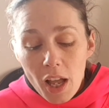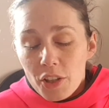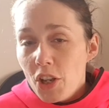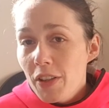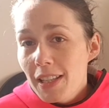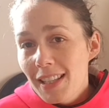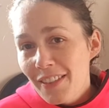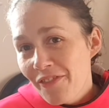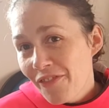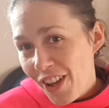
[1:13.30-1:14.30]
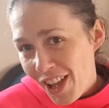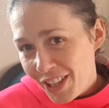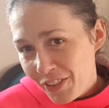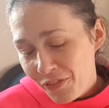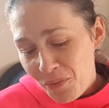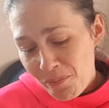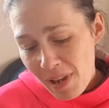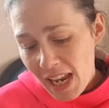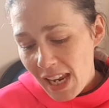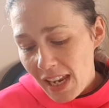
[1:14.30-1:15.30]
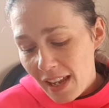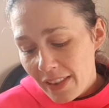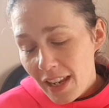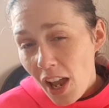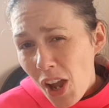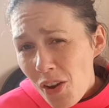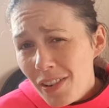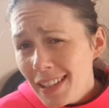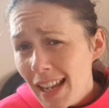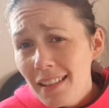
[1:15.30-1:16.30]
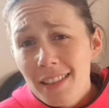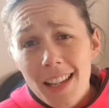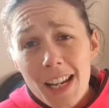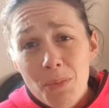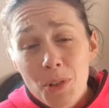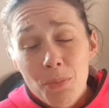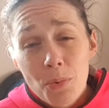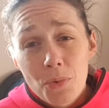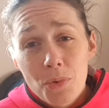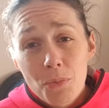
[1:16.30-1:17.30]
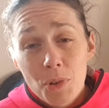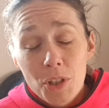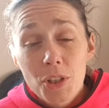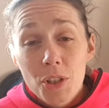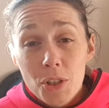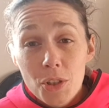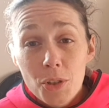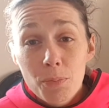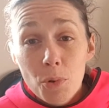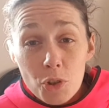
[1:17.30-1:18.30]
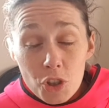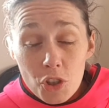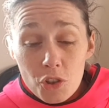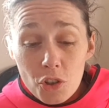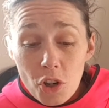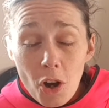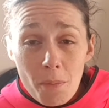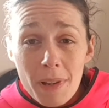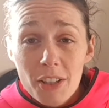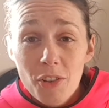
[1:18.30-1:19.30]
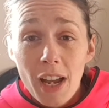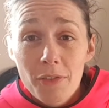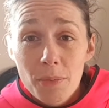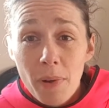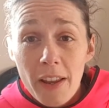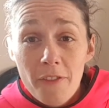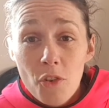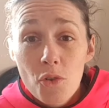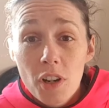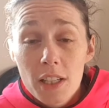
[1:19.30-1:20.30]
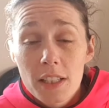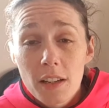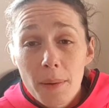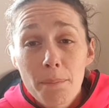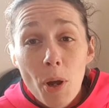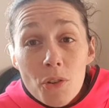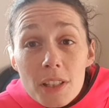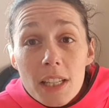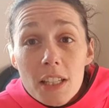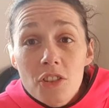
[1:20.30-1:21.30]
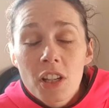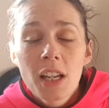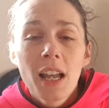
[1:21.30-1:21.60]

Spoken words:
So this is a first for me. The only downside with sportshoes.com is you have to pay $4.99 postage,